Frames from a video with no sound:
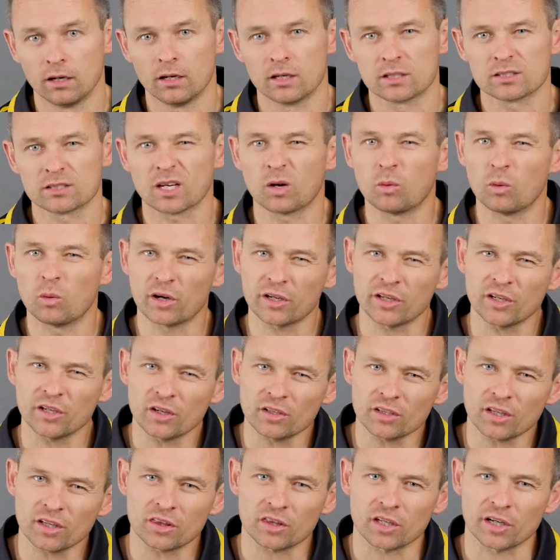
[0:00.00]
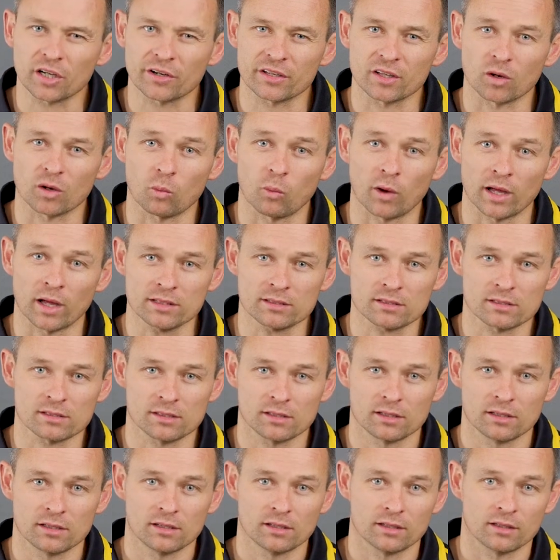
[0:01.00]
So working on the theory that once
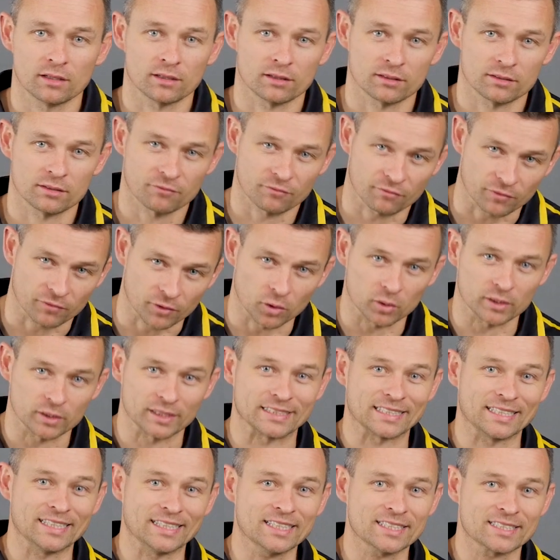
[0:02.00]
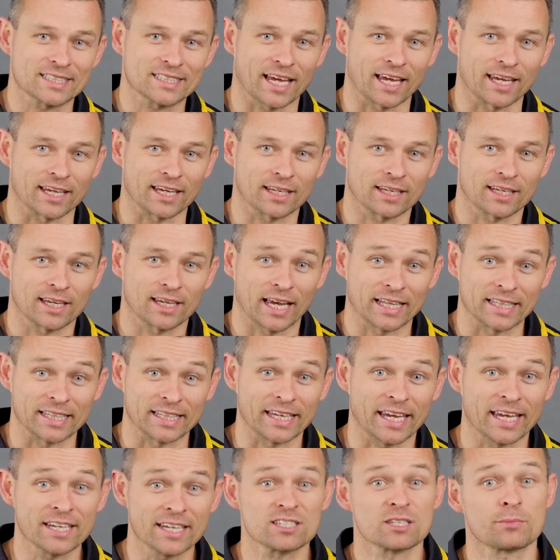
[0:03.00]
fuel is in the tank and the
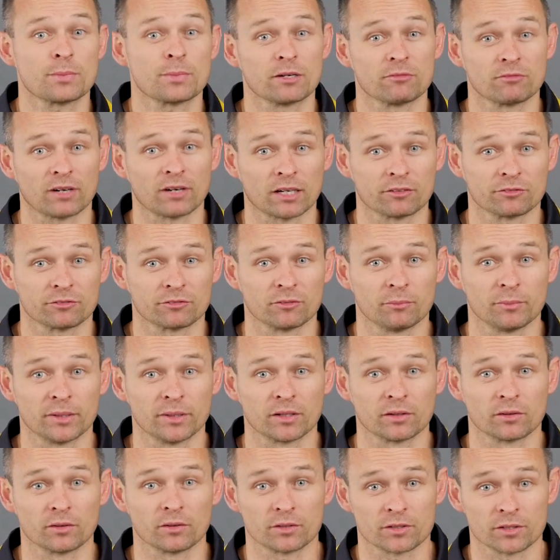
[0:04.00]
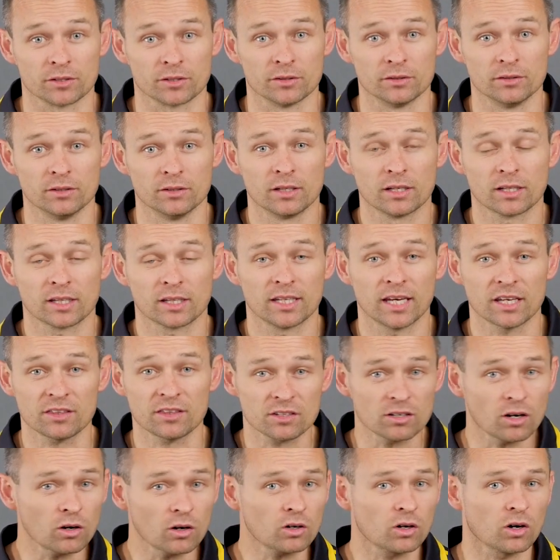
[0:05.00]
engine's been run for a minute or two, the
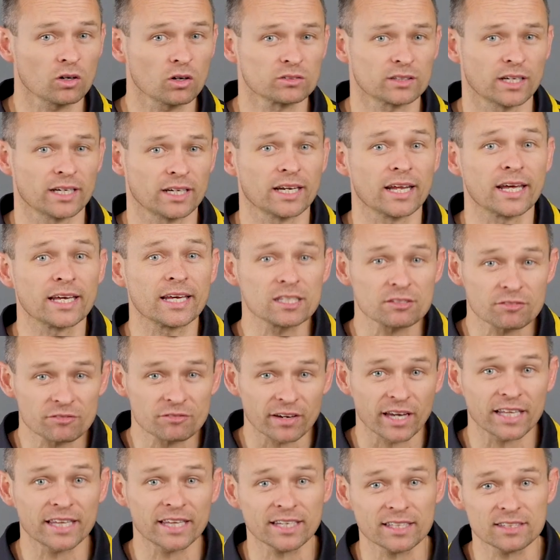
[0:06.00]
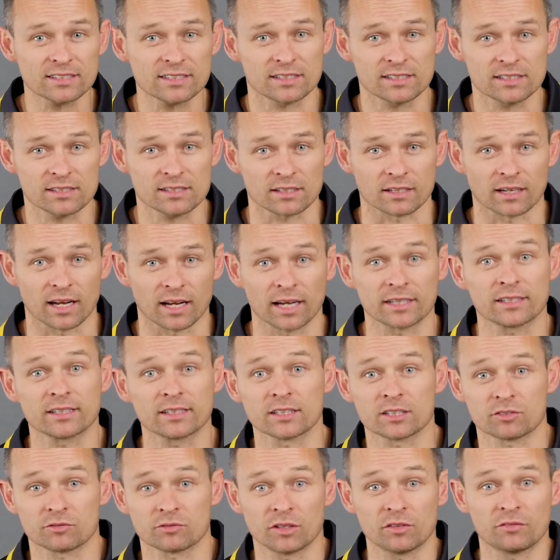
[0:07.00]
ethanol content is fairly consistent until
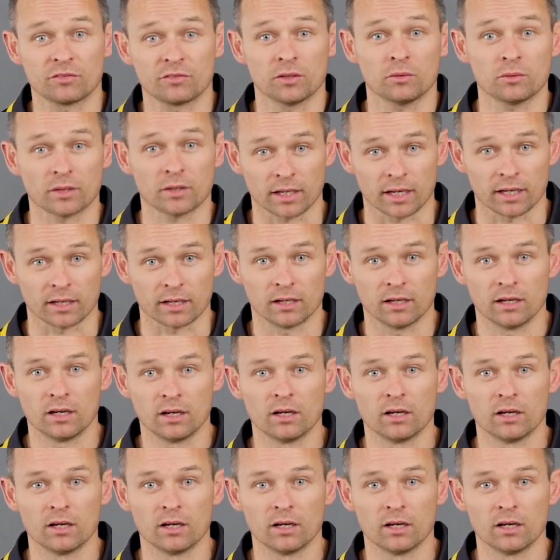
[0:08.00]
it's refilled again.